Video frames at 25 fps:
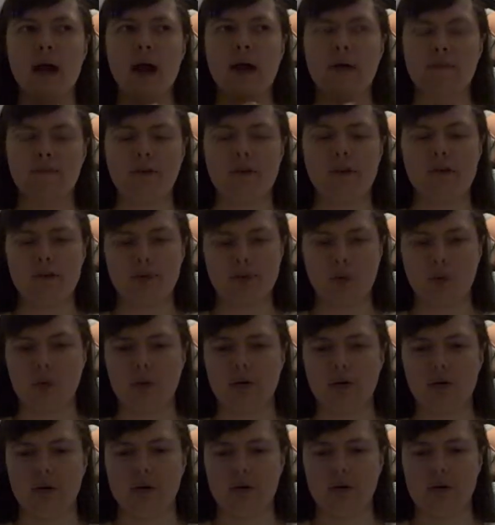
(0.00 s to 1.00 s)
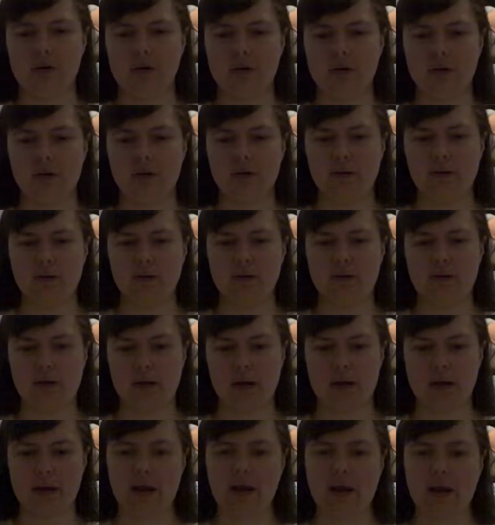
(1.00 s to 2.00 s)
I first ordered
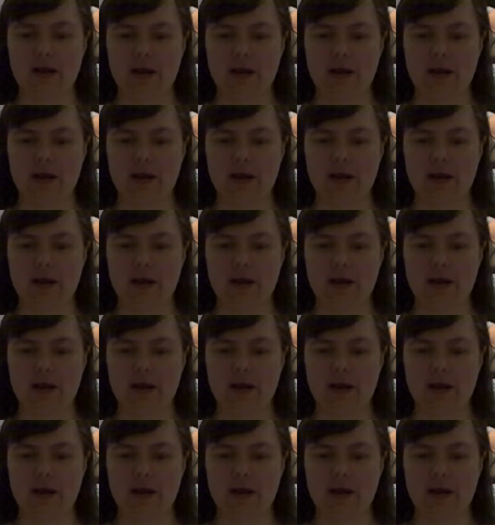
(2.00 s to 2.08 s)
an